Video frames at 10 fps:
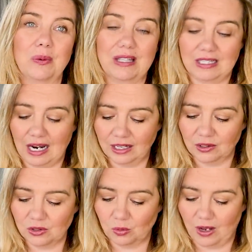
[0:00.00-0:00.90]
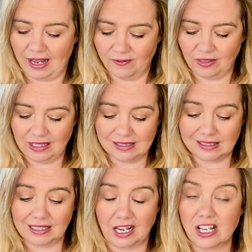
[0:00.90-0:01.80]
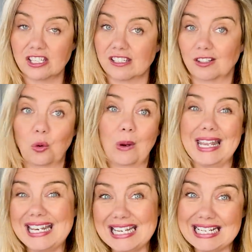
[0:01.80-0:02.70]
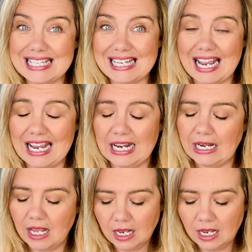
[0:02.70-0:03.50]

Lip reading: but the tacos will have things like squid inside,